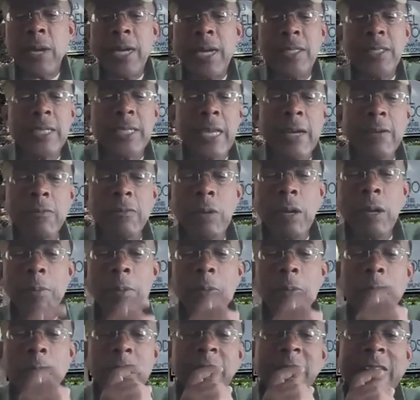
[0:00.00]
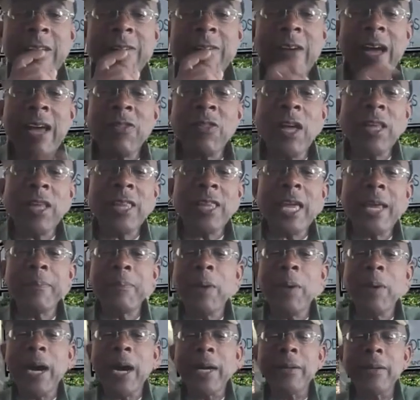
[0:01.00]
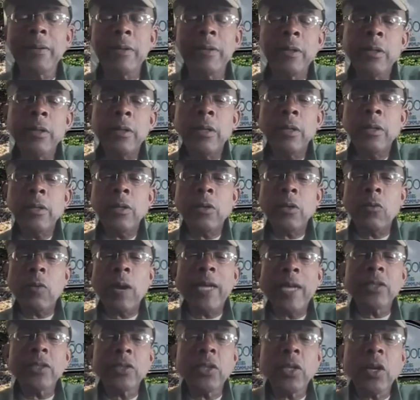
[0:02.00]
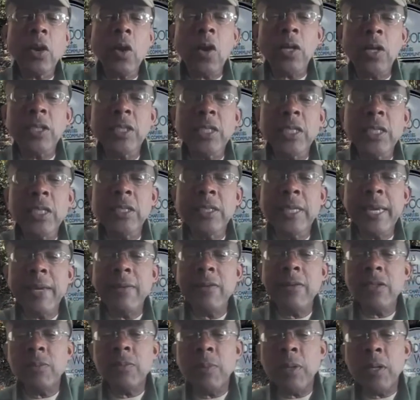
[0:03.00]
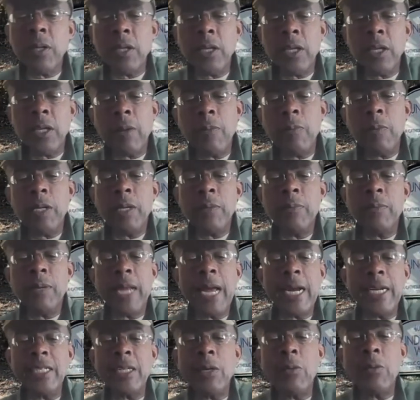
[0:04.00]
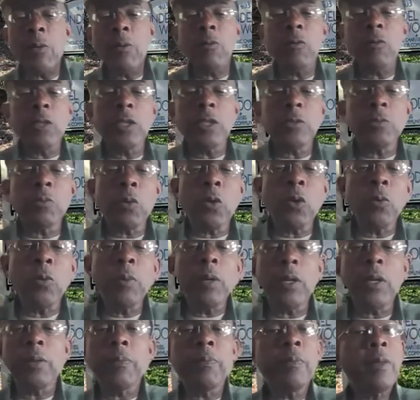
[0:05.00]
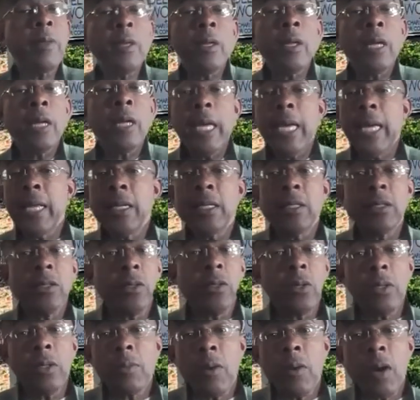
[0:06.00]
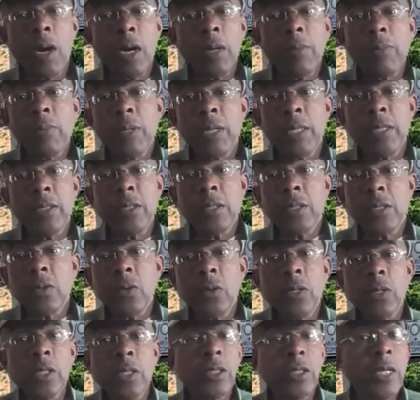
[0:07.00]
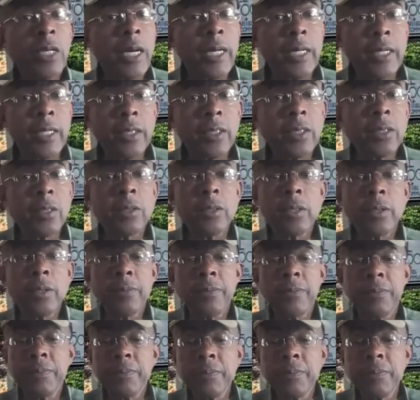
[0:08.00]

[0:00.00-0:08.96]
actually that was probably pretty safe. I thought they had bought the rights to the RT Davis Milling Company, but actually went with the Pearl Milling. And it's still in the marketplace. Just go to the Giant. It's still there.